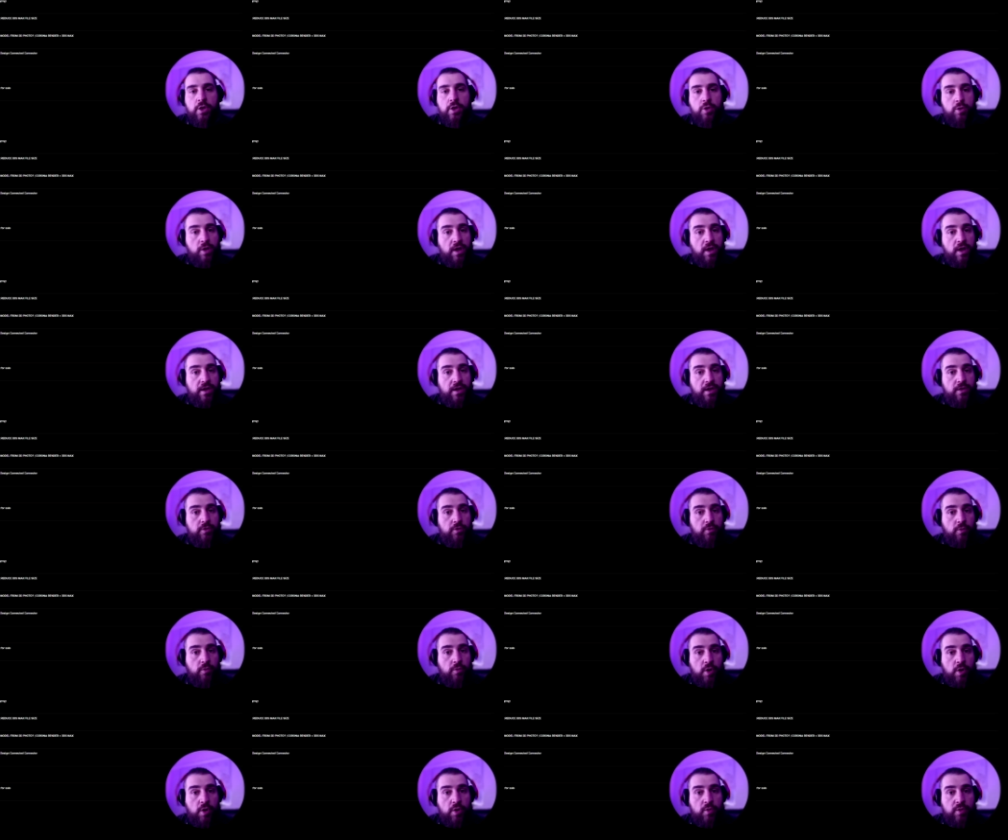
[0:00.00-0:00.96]
you like to
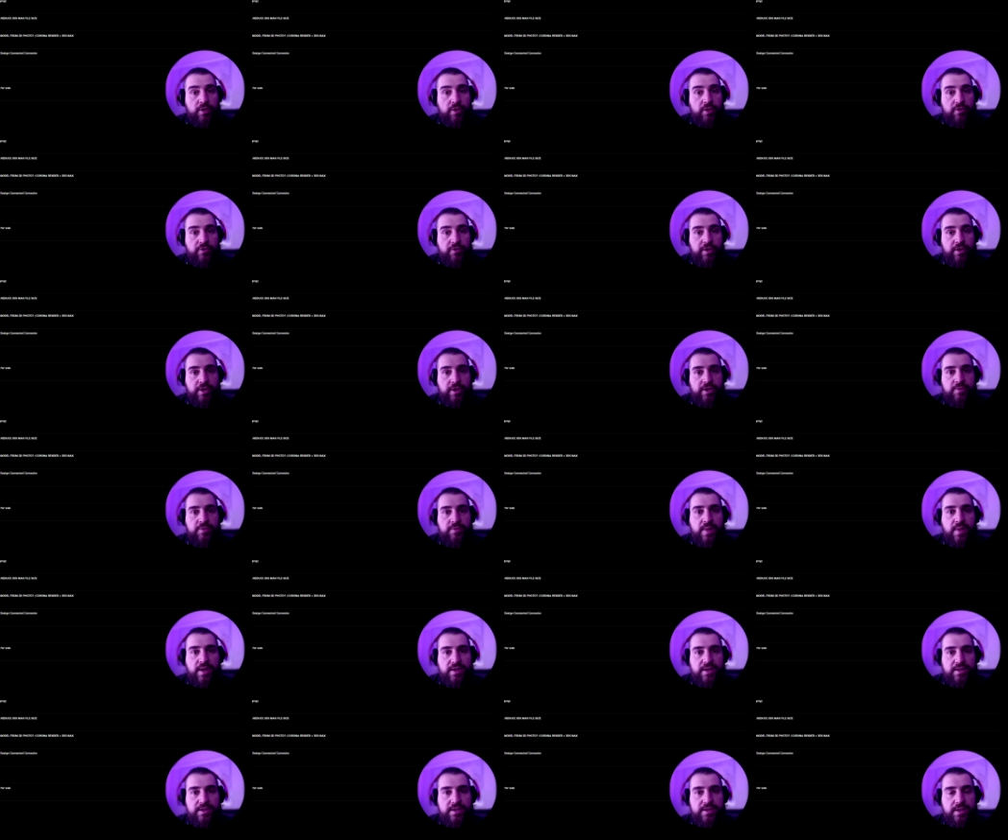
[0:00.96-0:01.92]
work with 3ds
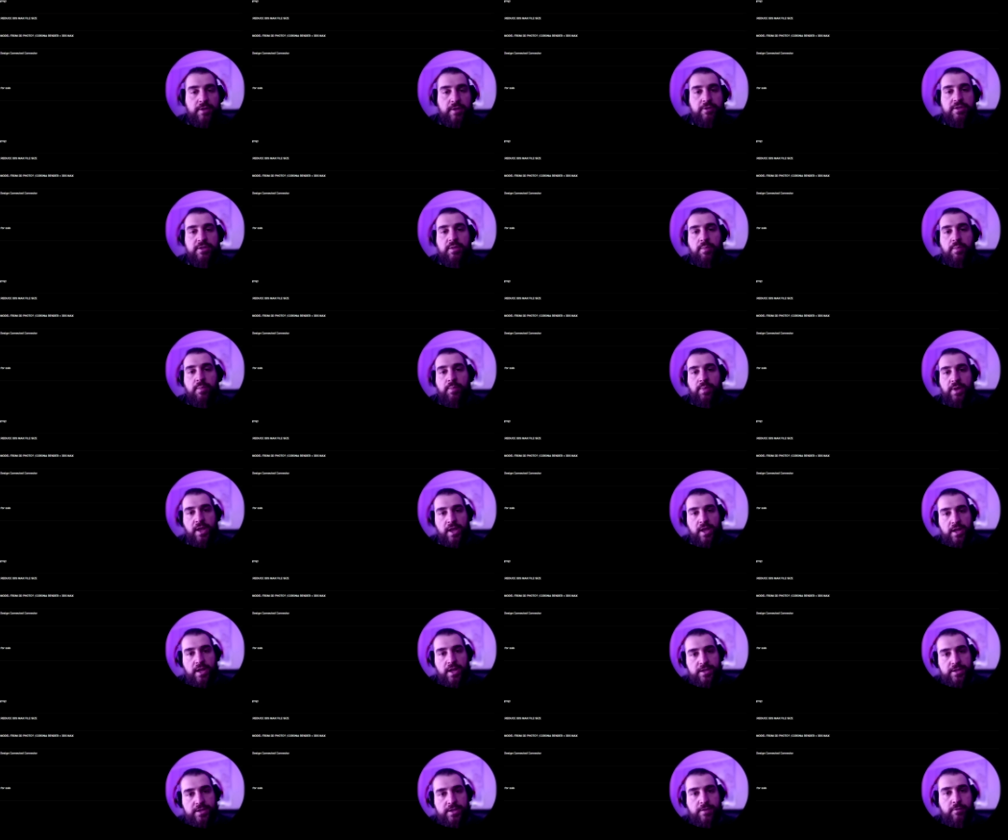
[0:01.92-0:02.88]
Max. There is a
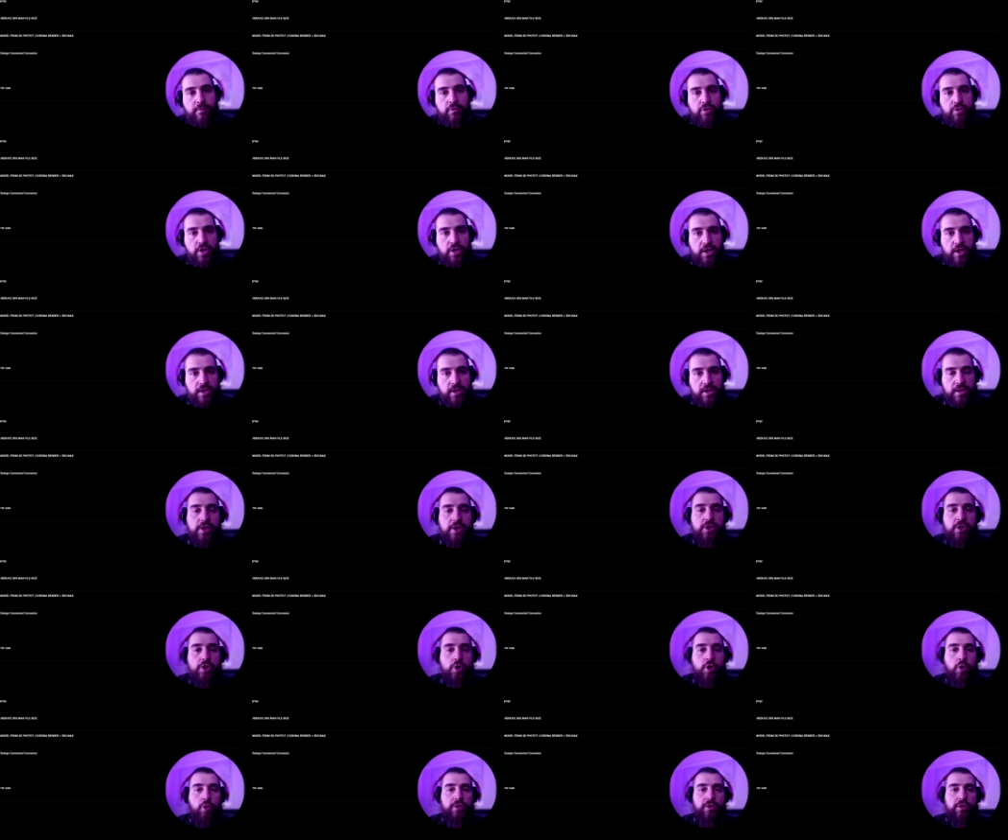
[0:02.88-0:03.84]
playlist for that.
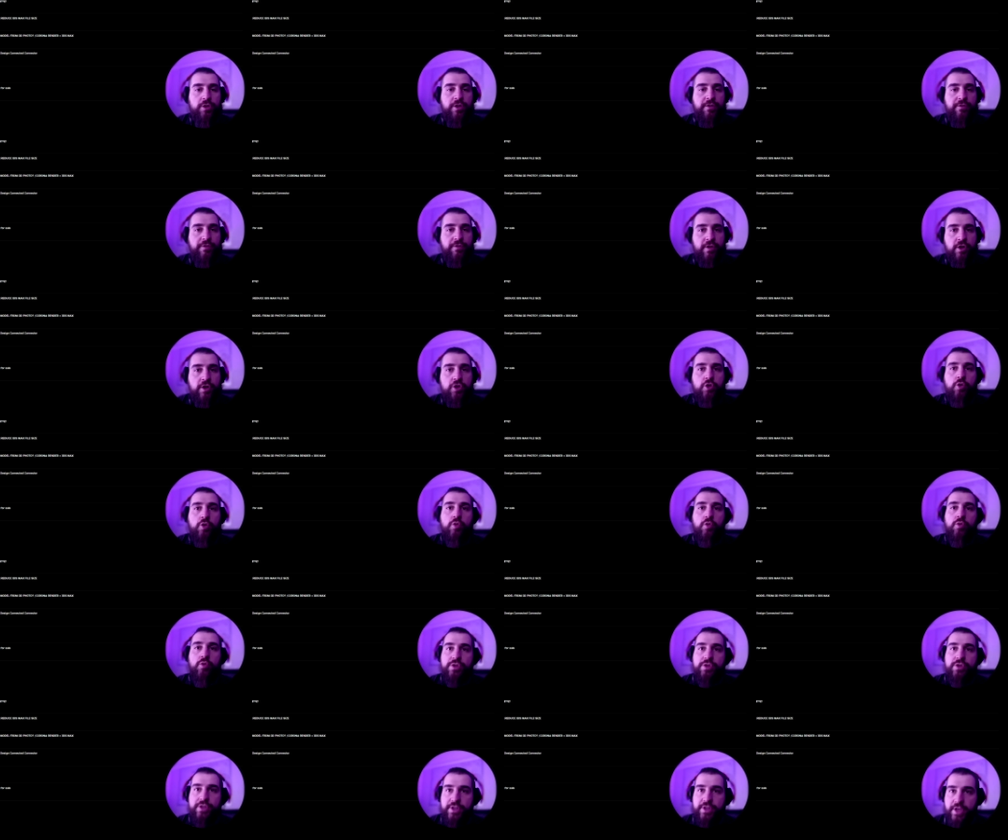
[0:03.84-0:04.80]
It's called
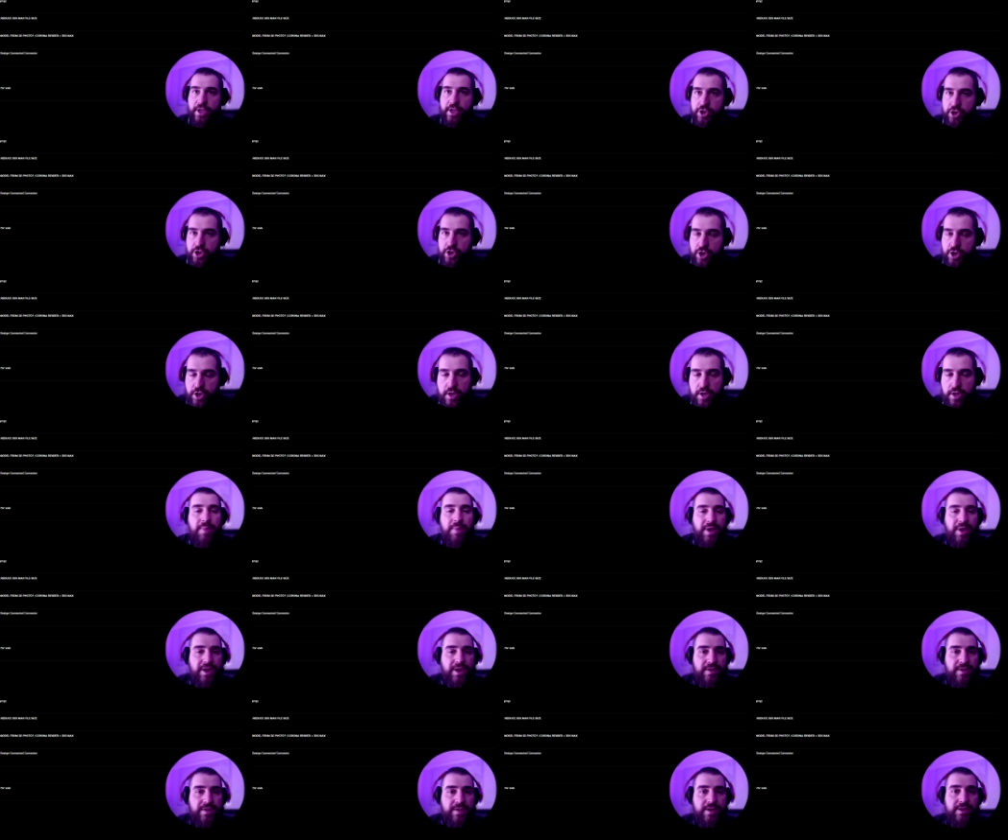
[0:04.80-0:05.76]
Virtual Staging
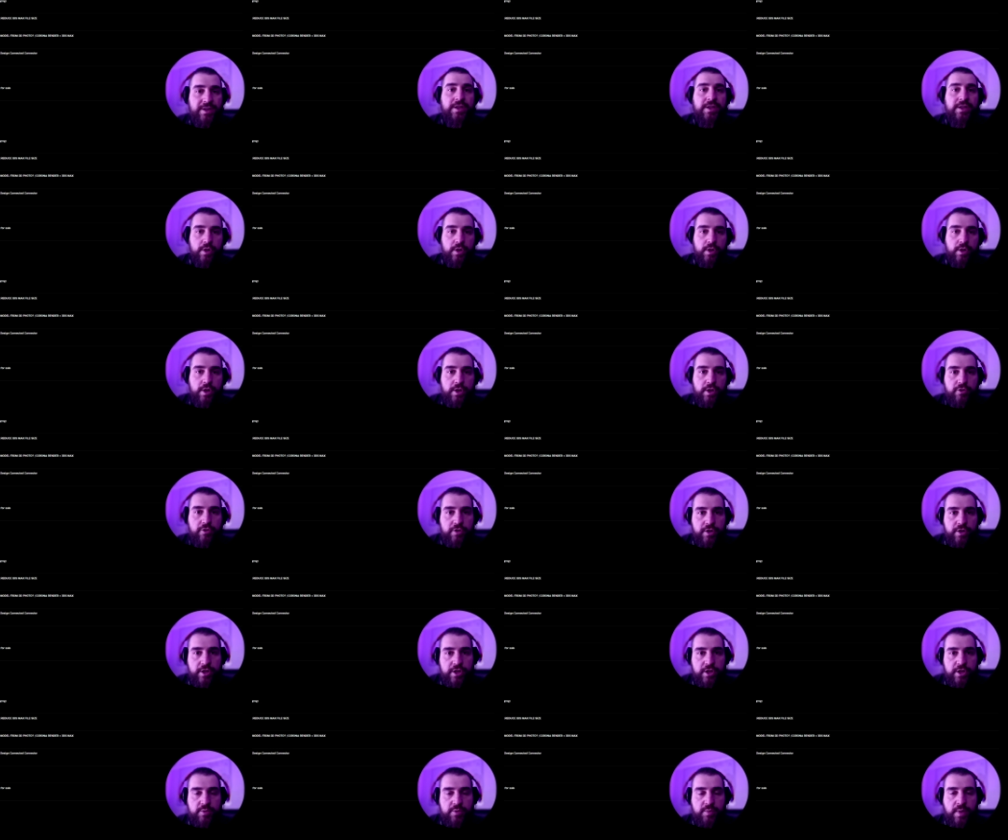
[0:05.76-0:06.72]
Beginners with
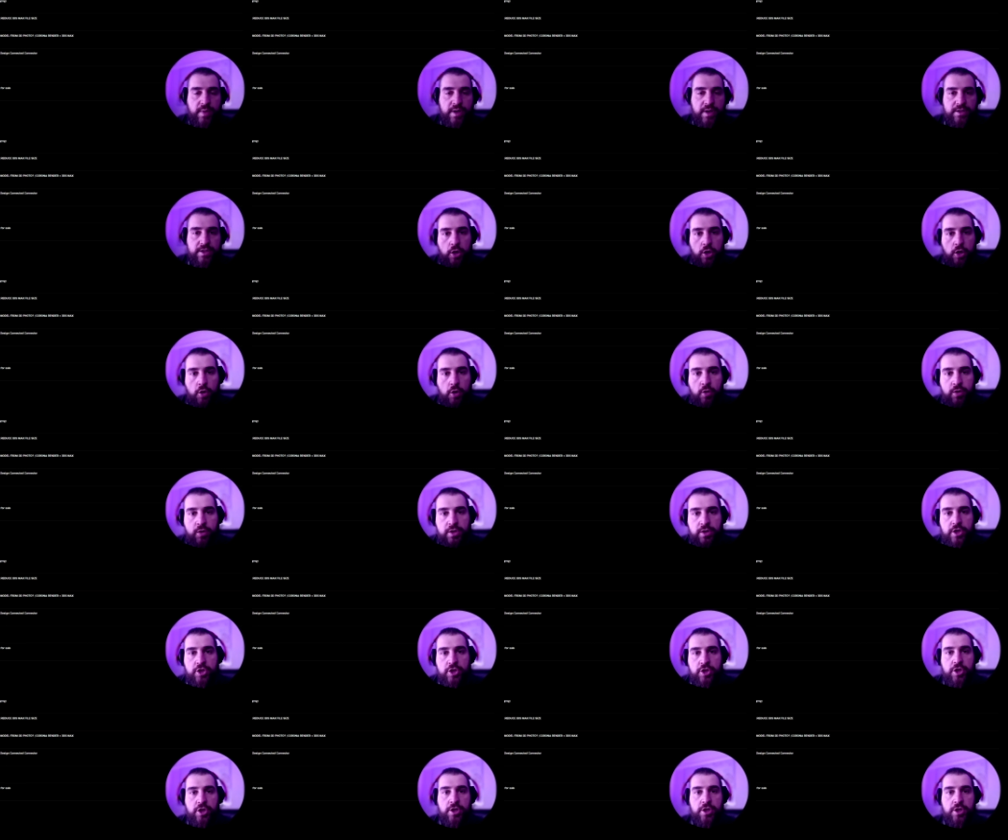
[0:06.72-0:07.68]
3ds Max. Go on
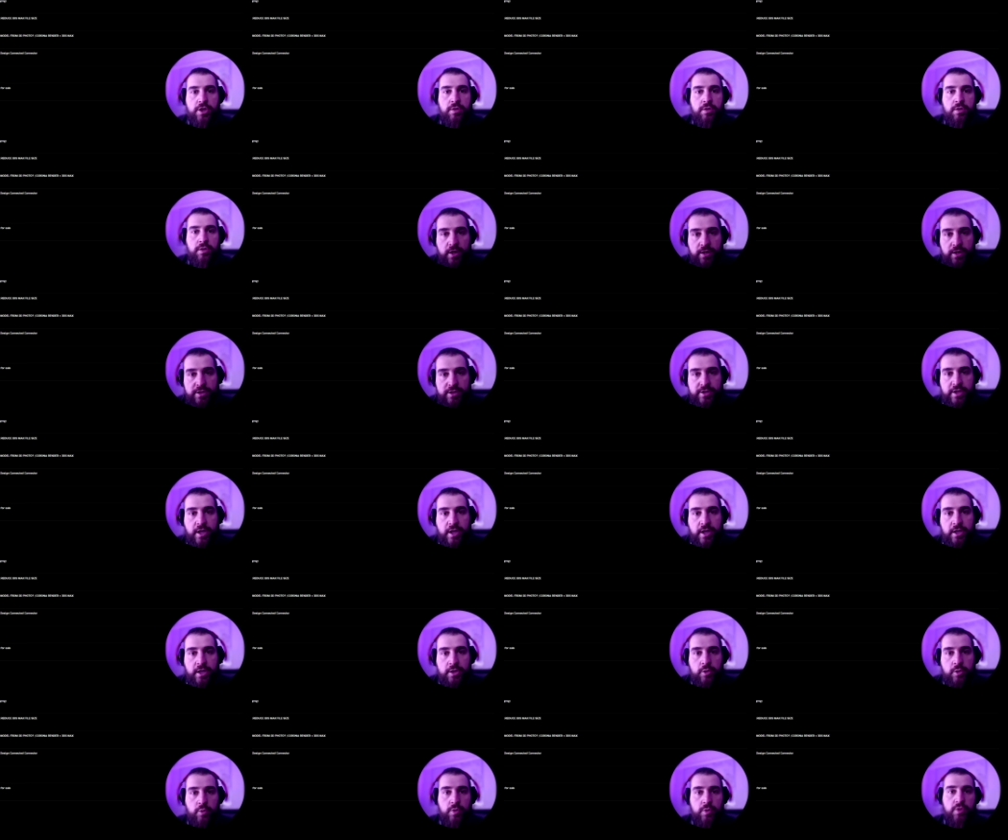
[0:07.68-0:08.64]
that channel and
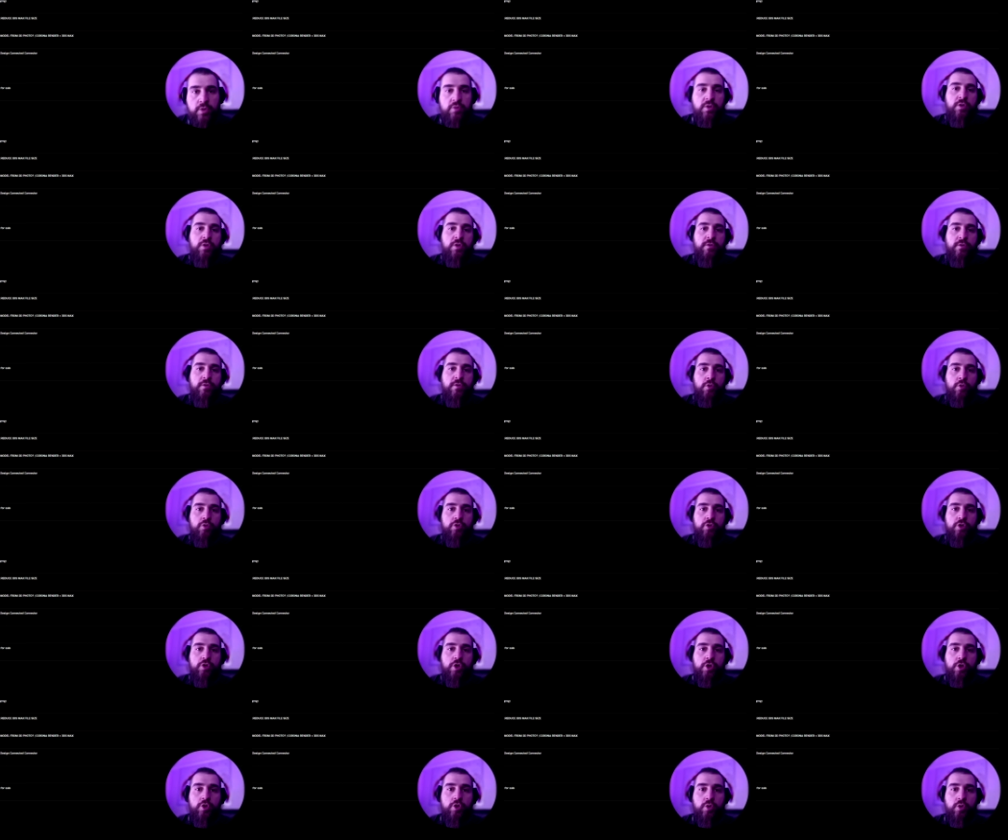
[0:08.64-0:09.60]
start with one of
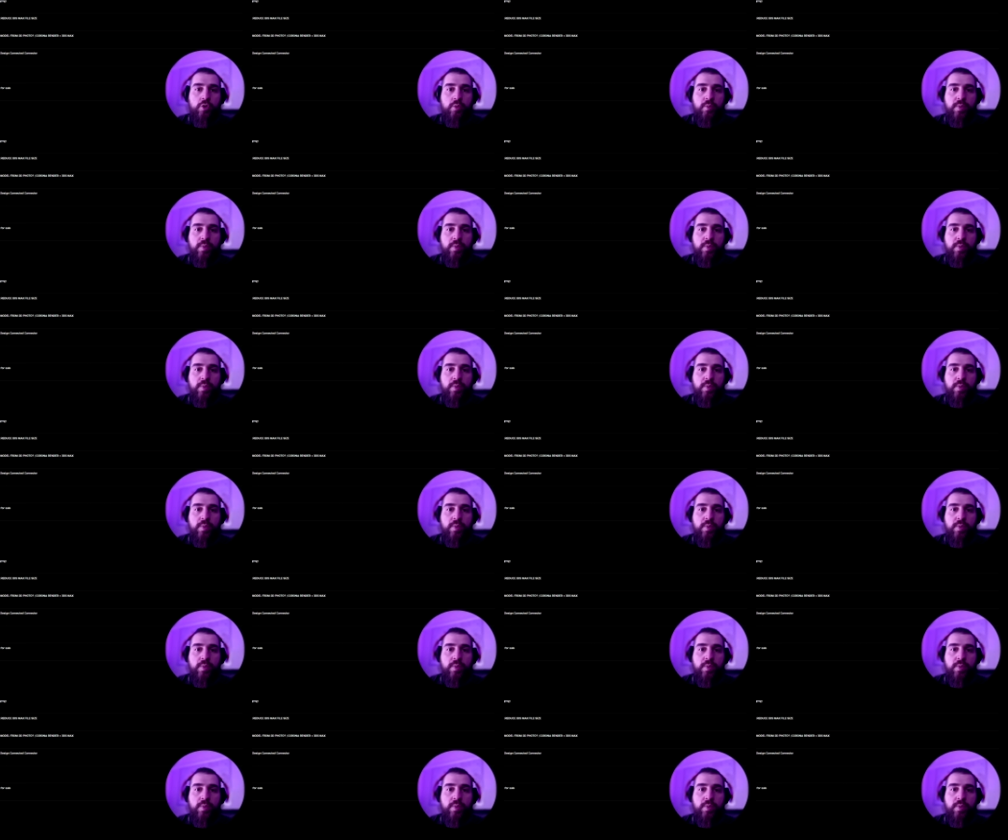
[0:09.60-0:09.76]
those two